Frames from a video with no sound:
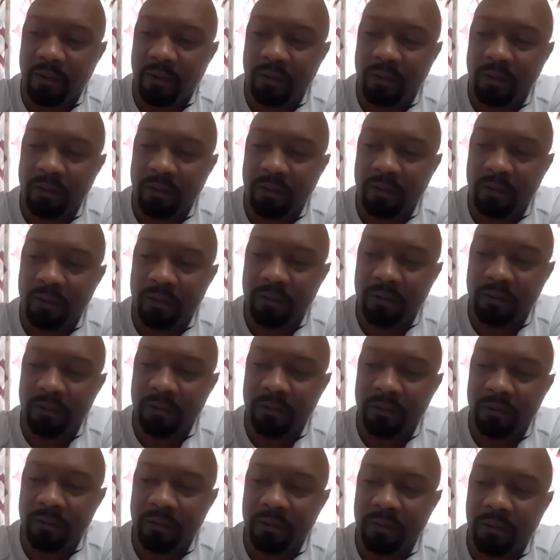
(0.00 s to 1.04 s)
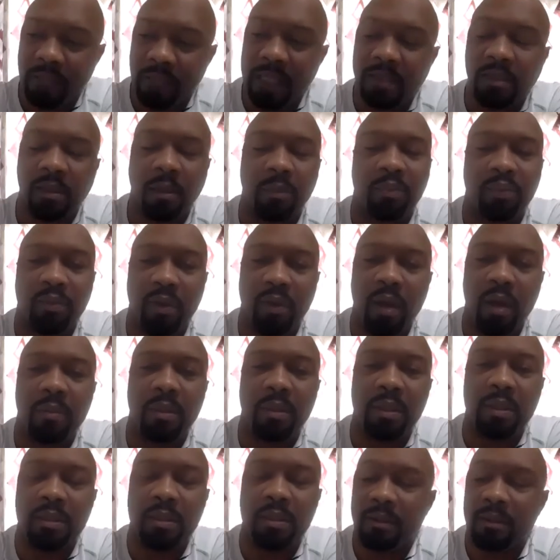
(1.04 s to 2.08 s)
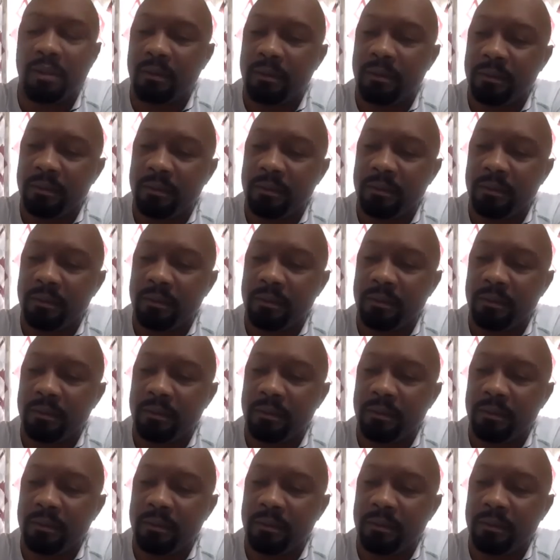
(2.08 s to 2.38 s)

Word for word: I've heard That's that more frequently